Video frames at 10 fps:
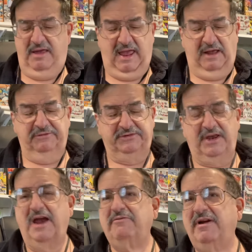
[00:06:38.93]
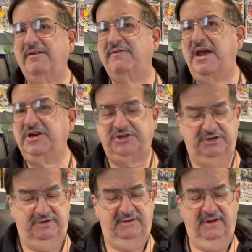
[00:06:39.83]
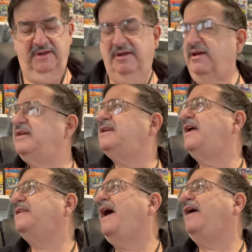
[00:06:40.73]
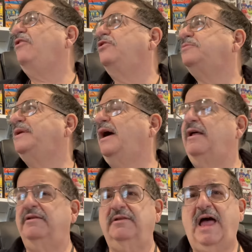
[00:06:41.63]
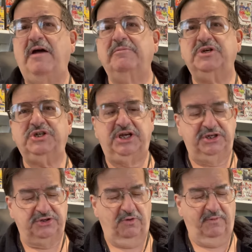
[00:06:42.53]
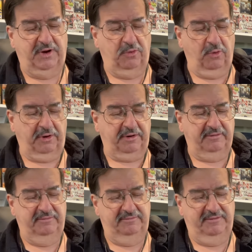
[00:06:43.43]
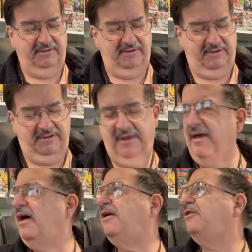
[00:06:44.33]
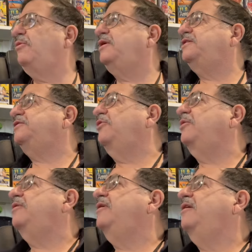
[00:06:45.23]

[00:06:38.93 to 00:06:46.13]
outside renovation. He's not that close, but they got loud machines over there working. I don't know what he's doing.